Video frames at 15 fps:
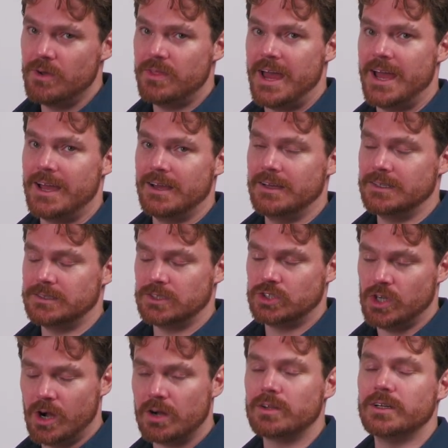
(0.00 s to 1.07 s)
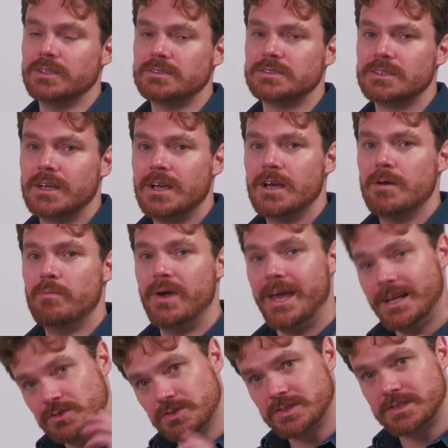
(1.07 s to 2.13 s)
that as a chocolate, but
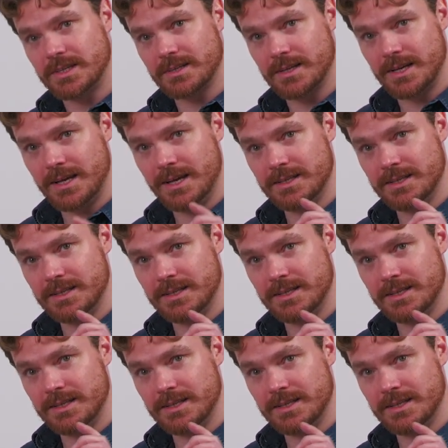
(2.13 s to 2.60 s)
interestingly,